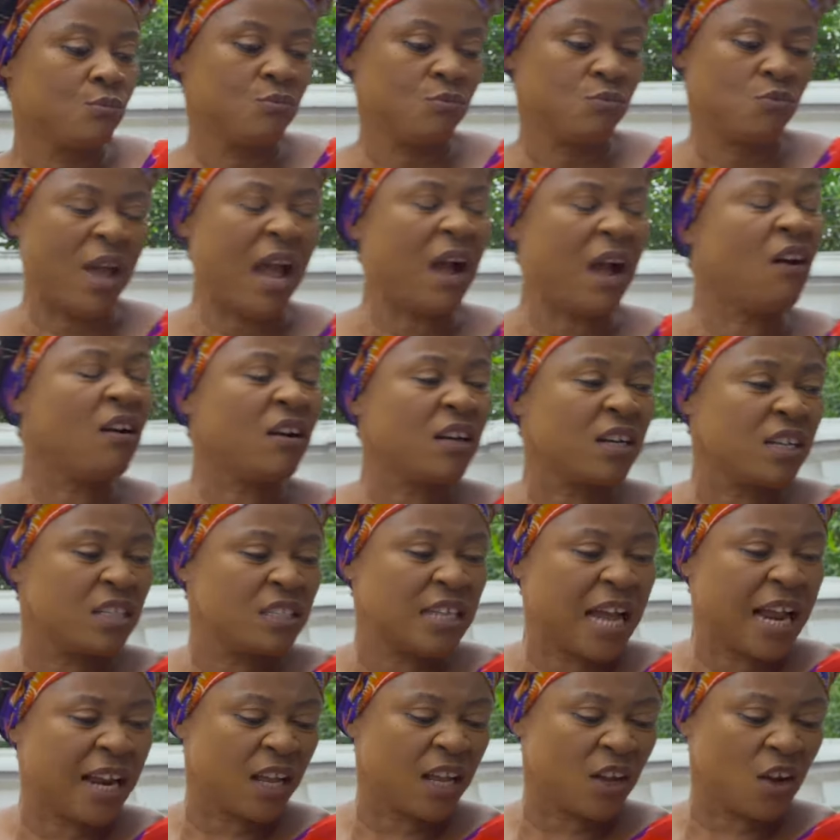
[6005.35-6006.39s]
We are hungry,
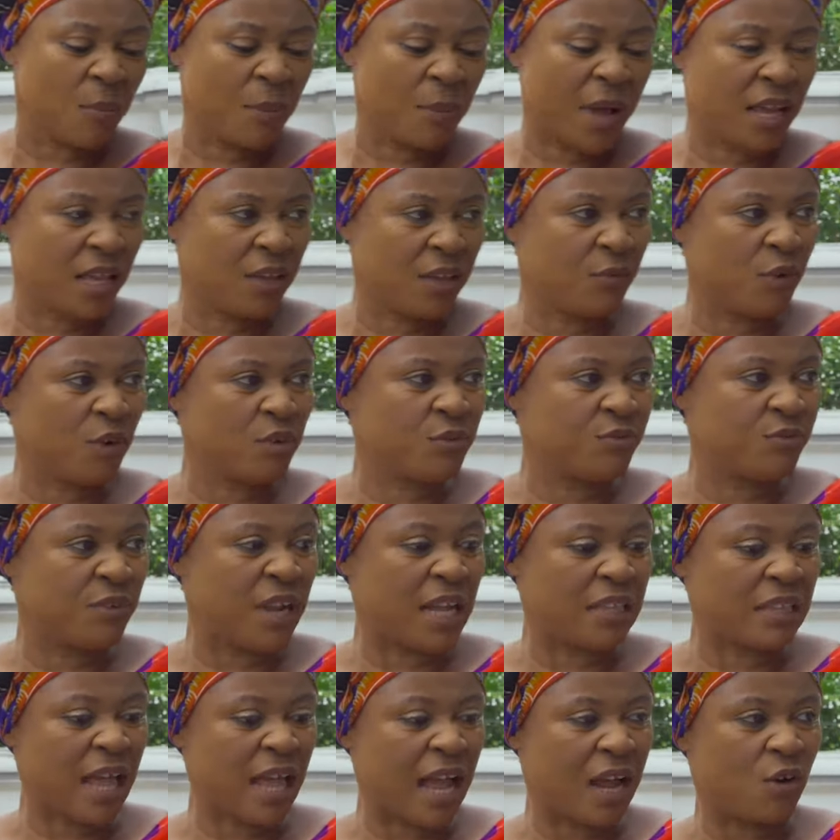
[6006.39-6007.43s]
Jare. Come and give us
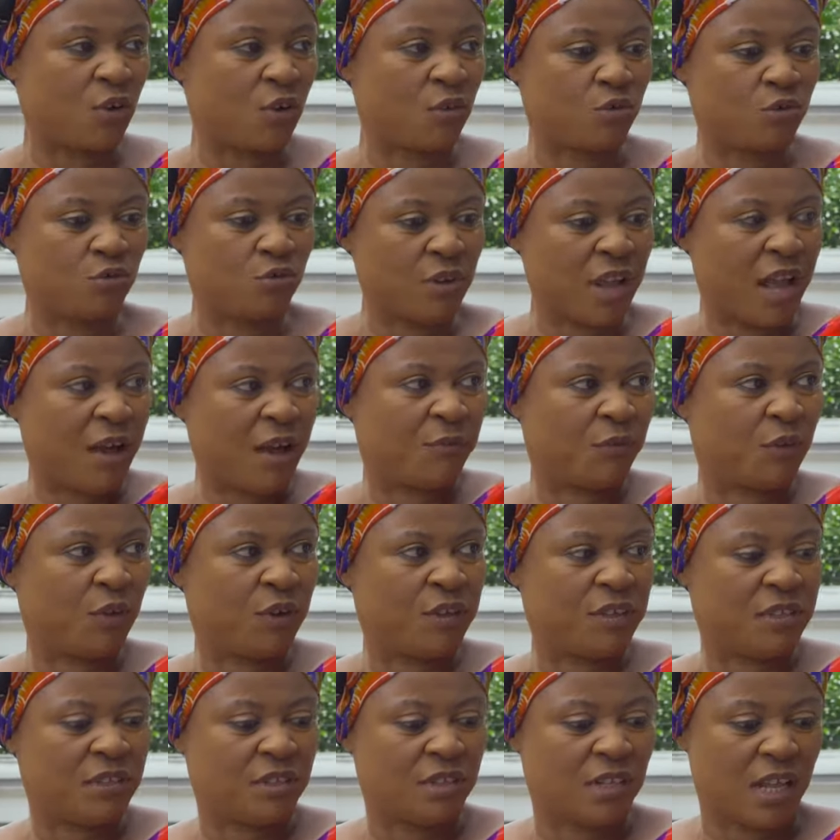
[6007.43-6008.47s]
that arrow. Should we have not
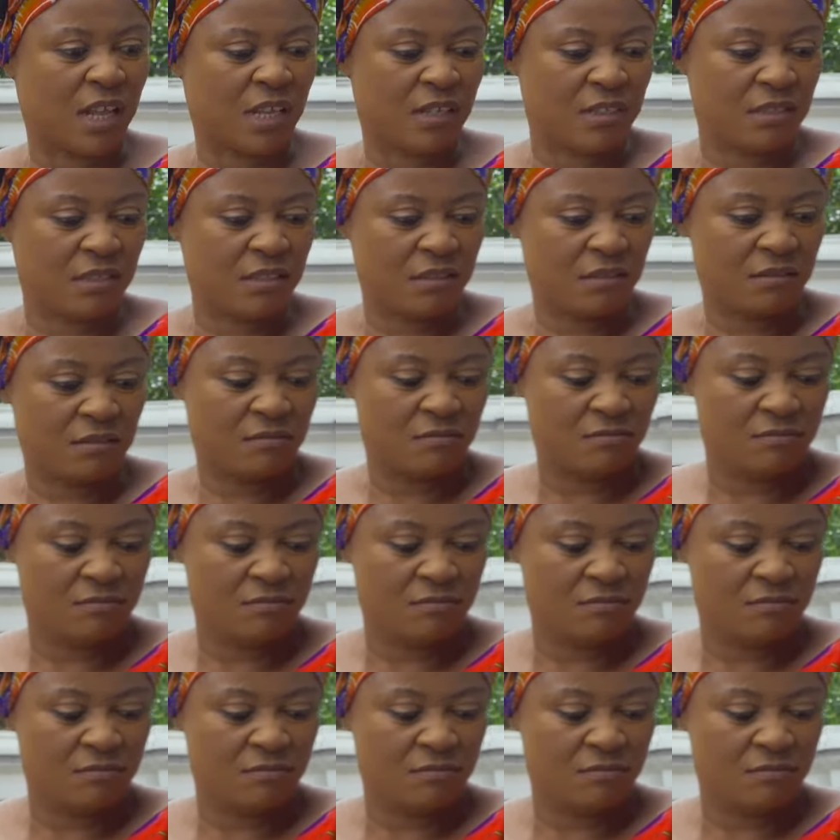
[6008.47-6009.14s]
eaten anything?